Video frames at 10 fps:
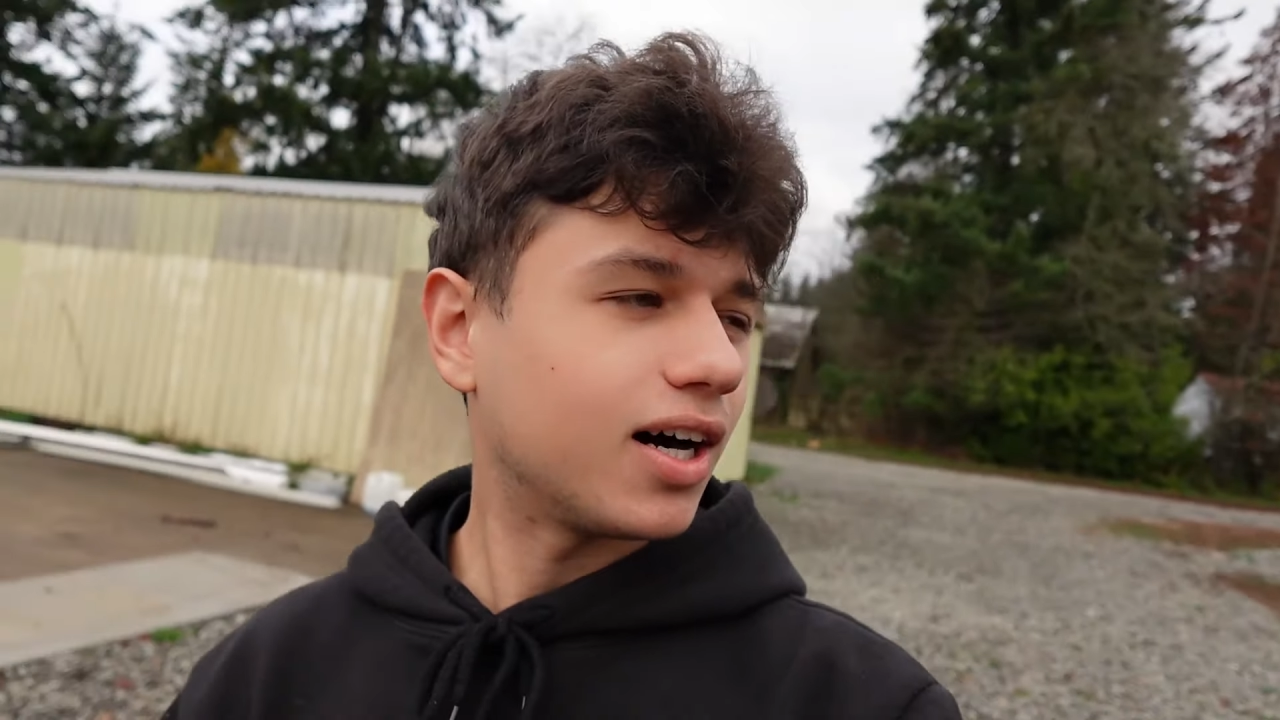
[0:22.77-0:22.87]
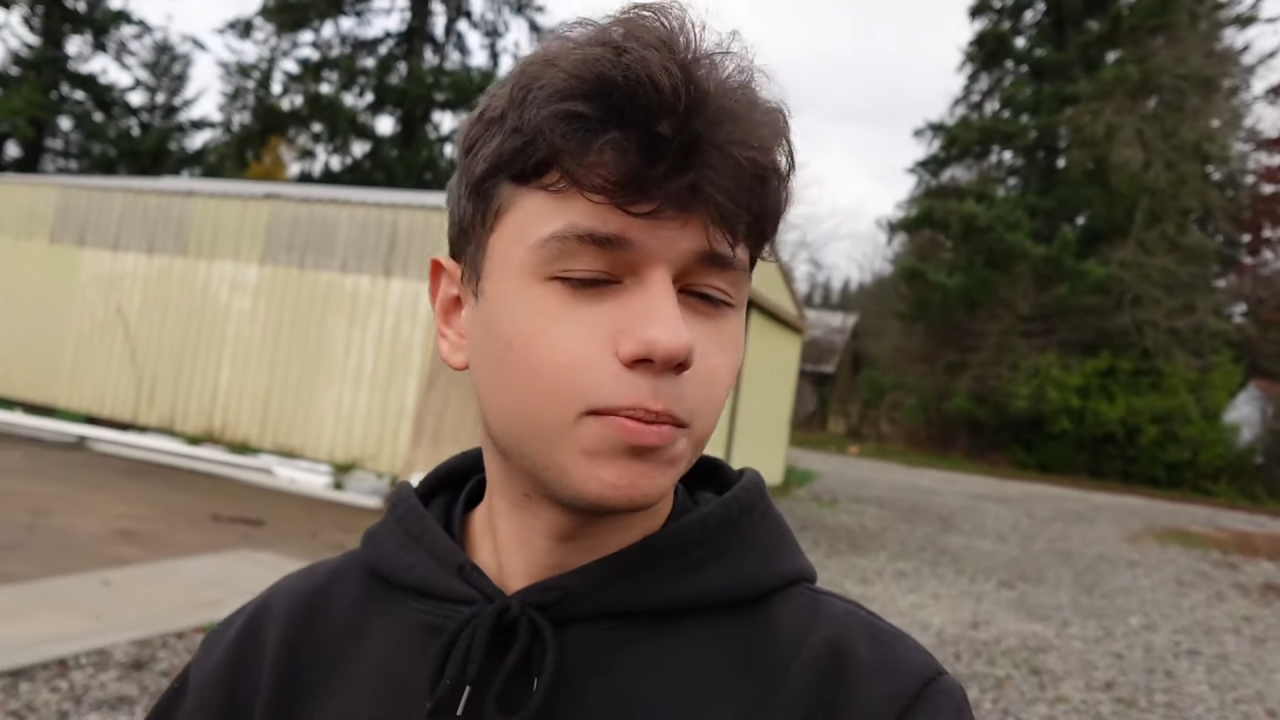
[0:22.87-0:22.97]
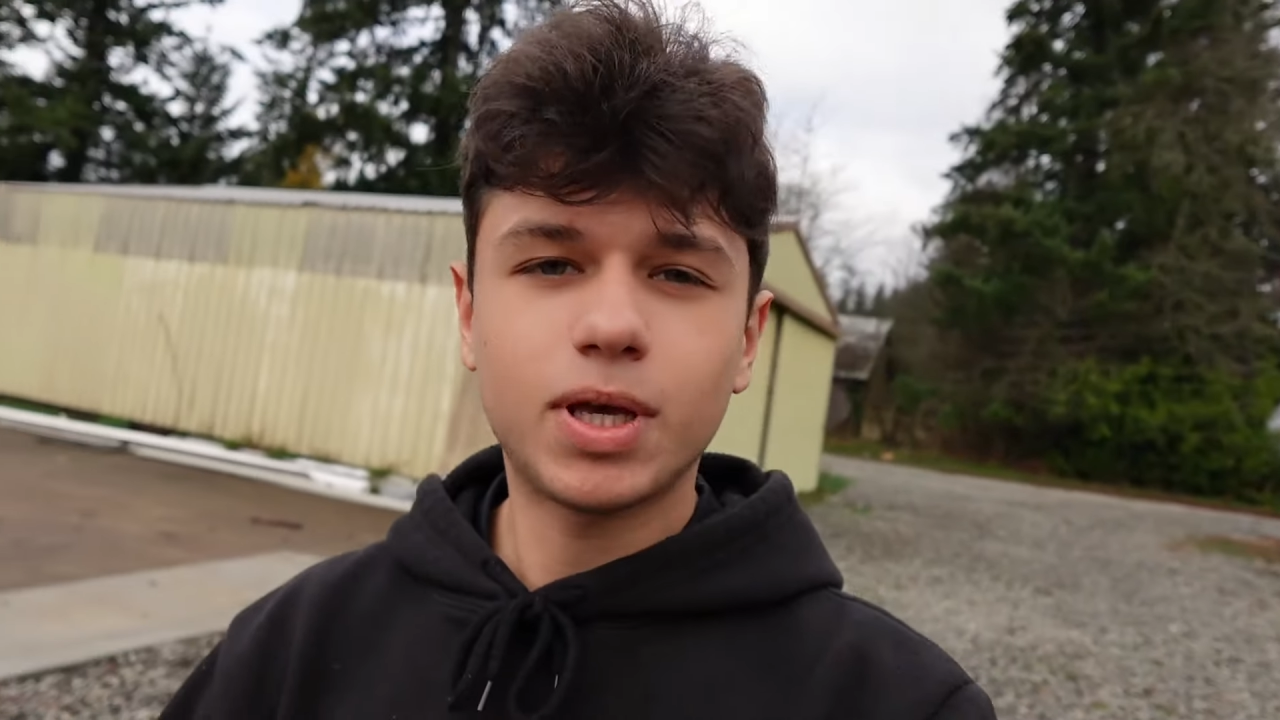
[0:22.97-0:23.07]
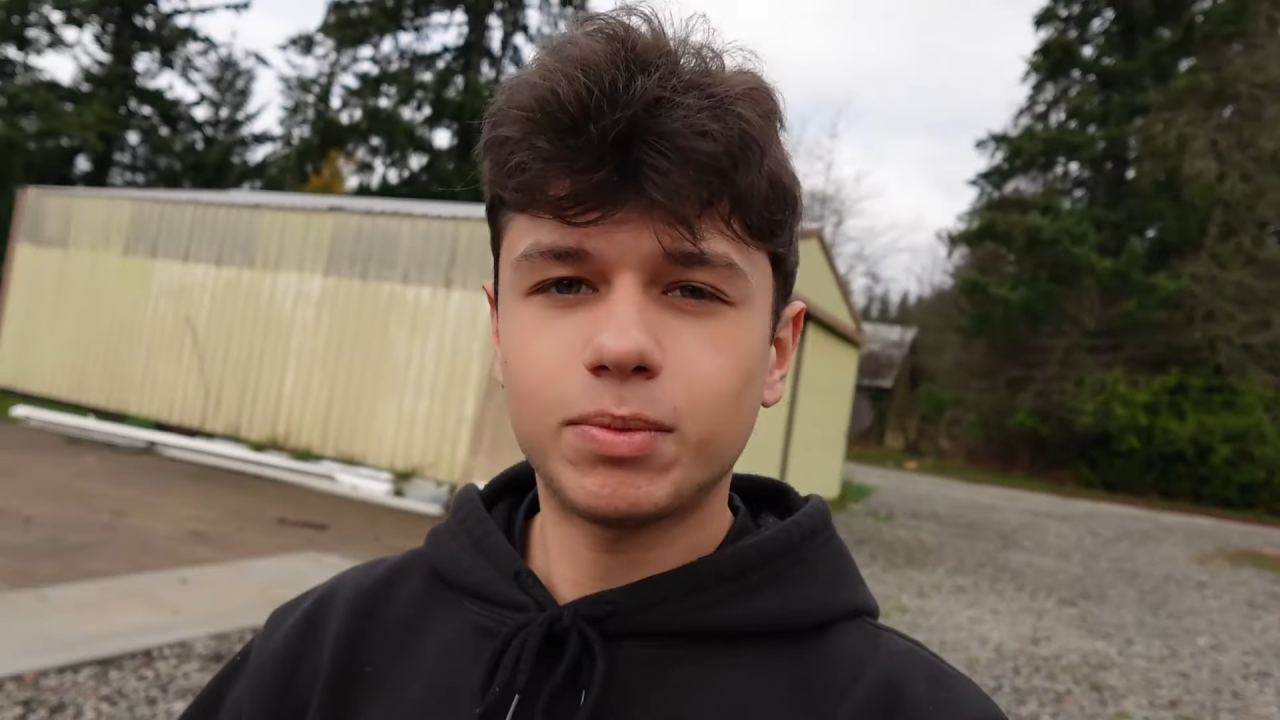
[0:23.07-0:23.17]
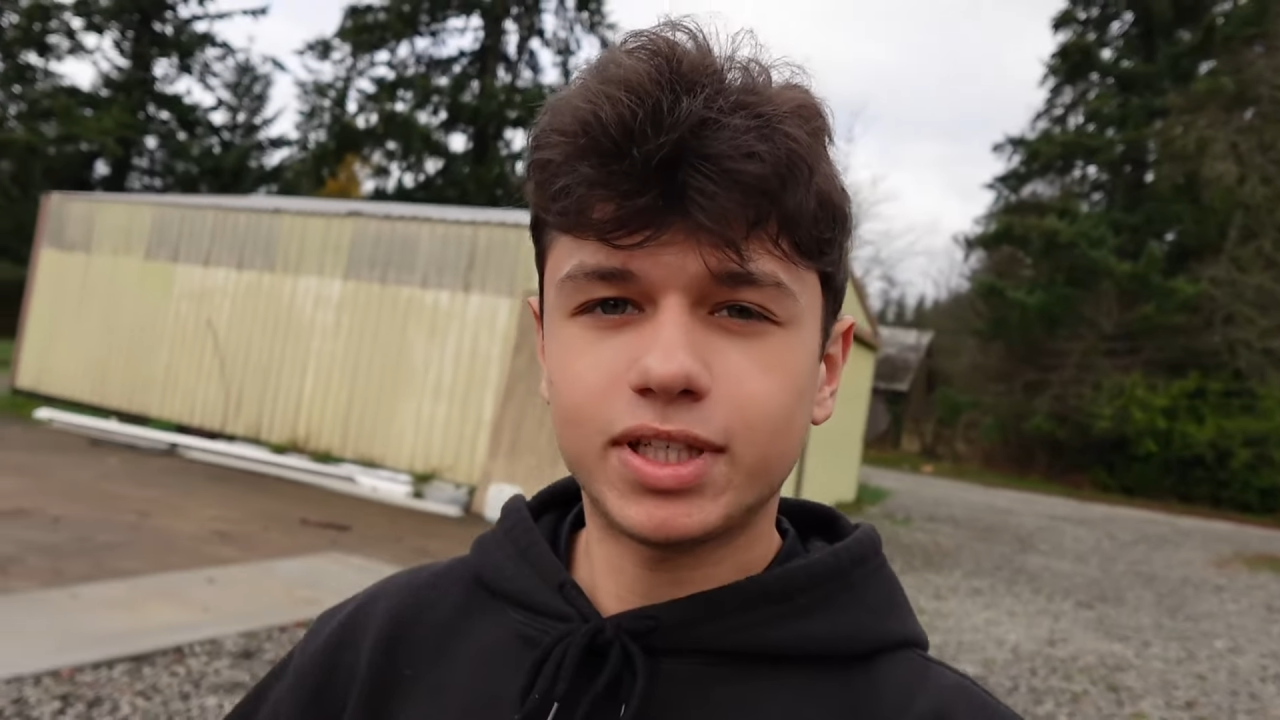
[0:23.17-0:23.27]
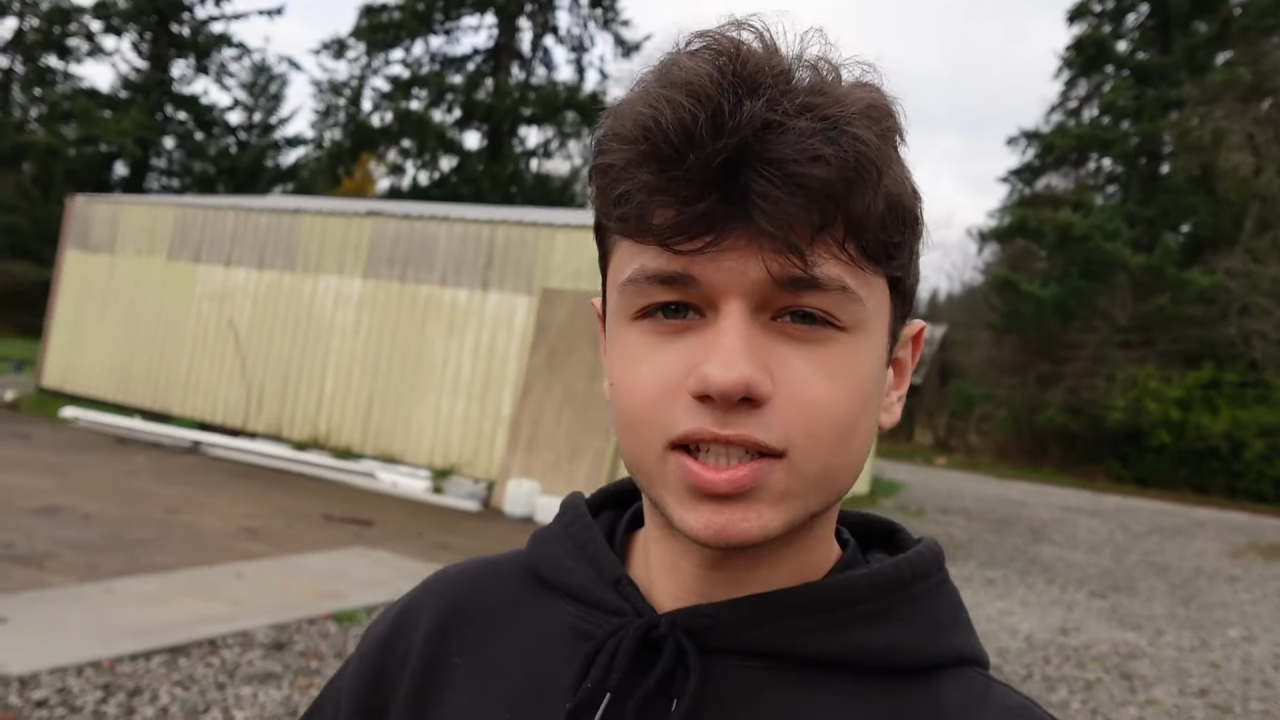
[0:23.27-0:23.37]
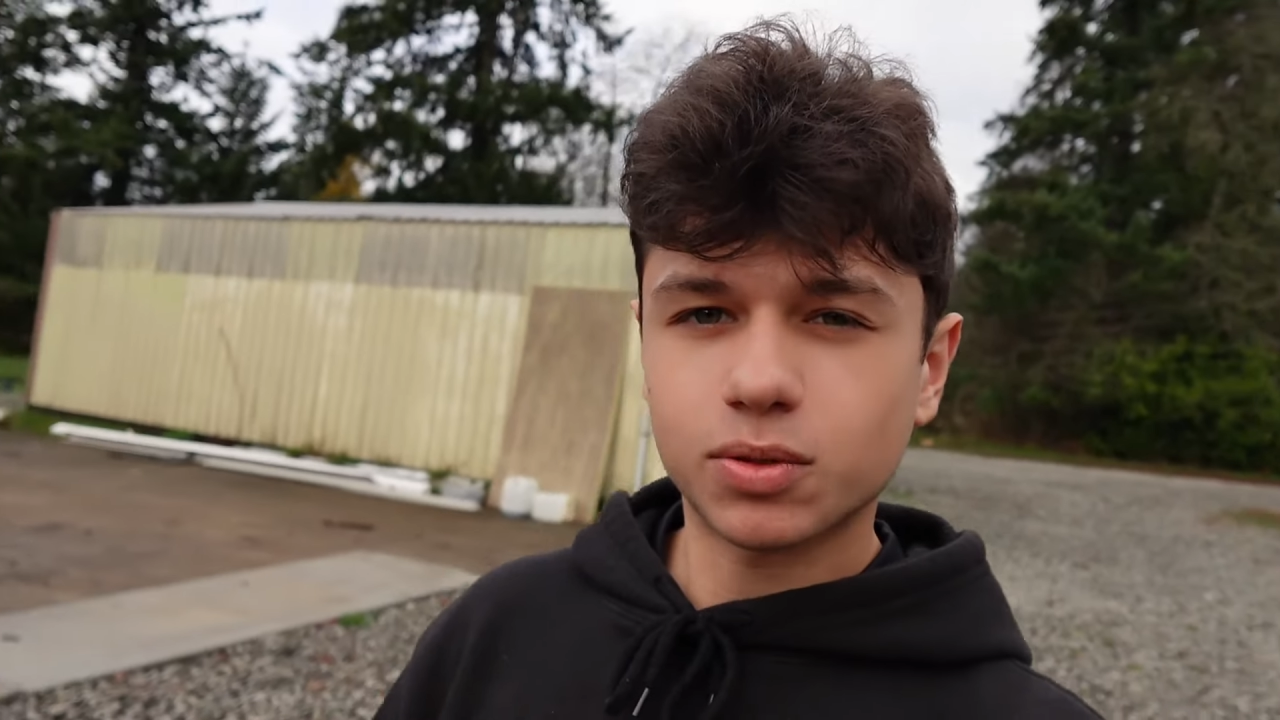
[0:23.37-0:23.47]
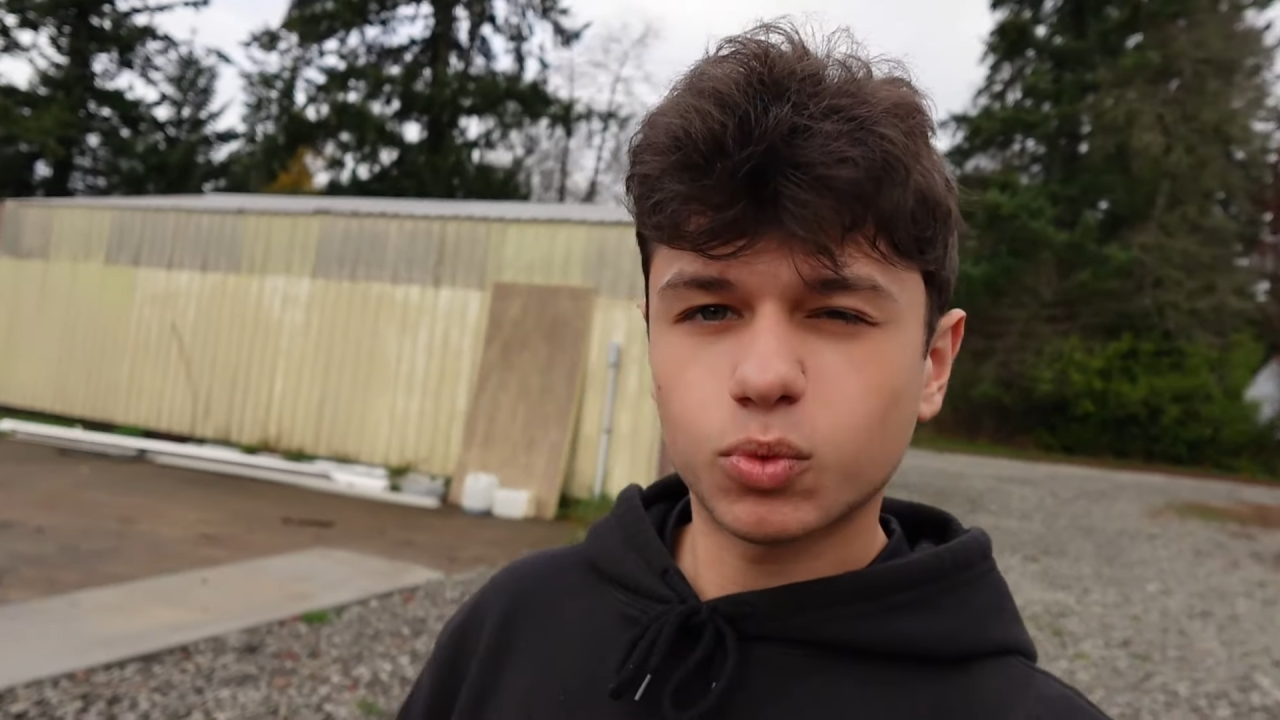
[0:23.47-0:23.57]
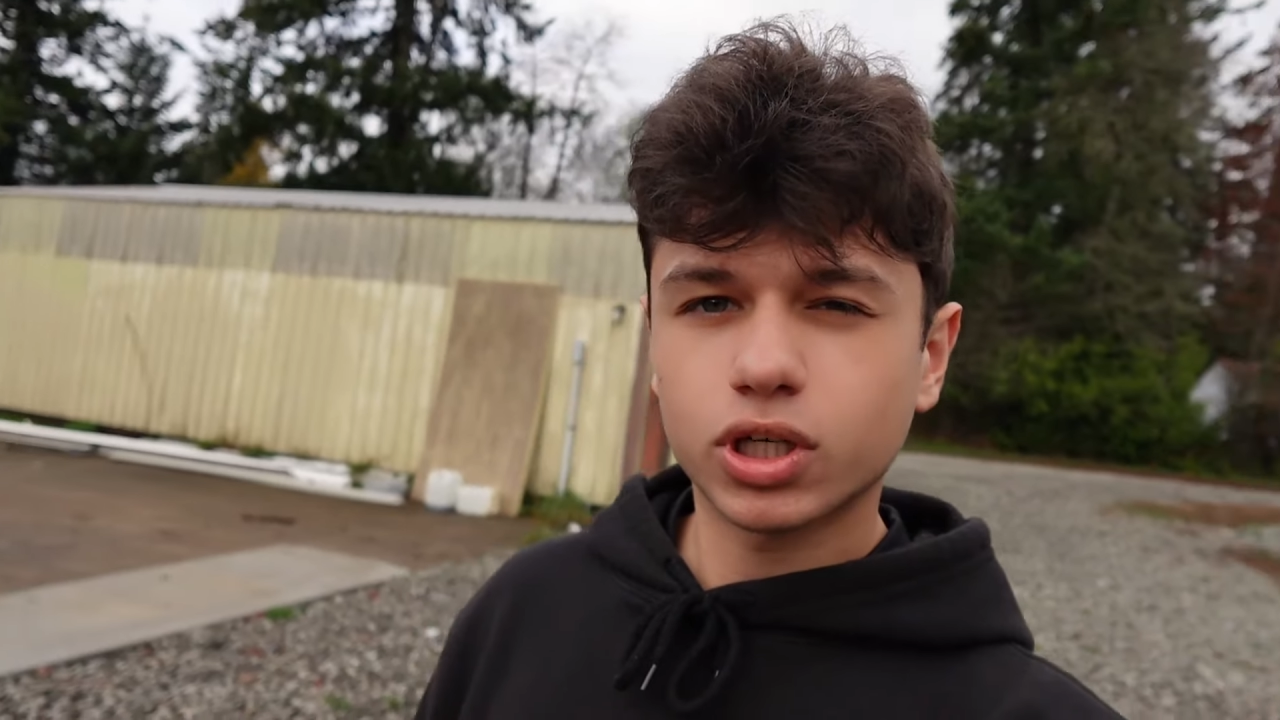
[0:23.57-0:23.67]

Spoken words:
maybe get some